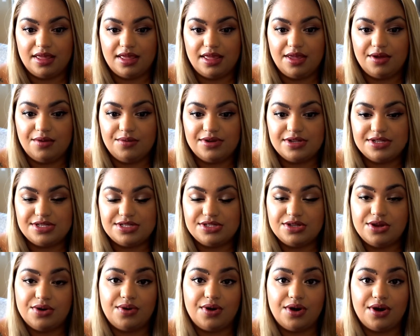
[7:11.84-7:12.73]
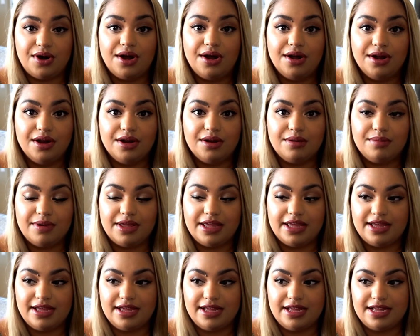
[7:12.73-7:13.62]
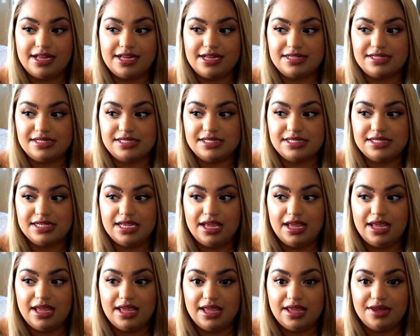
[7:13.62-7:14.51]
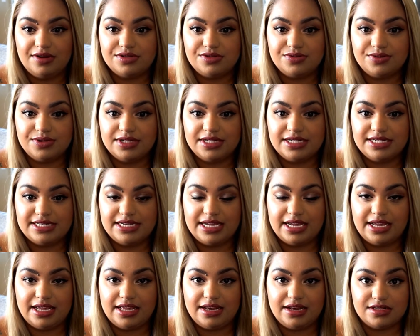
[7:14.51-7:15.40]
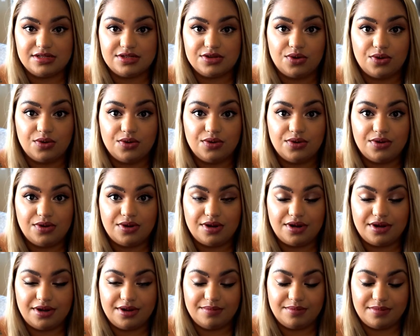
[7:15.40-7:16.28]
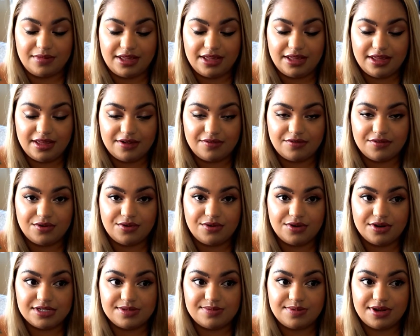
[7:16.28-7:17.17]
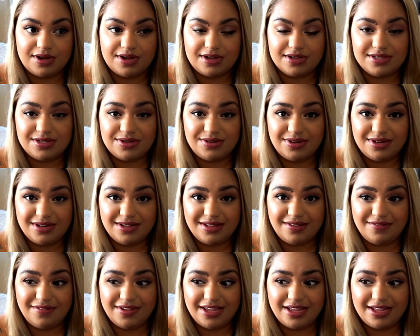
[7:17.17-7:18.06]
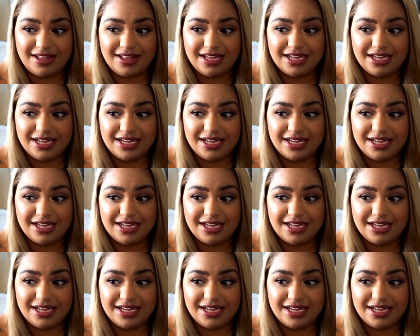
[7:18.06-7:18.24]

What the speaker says: it was so hard because it was really taking a toll on me, of course, but also on Olivia.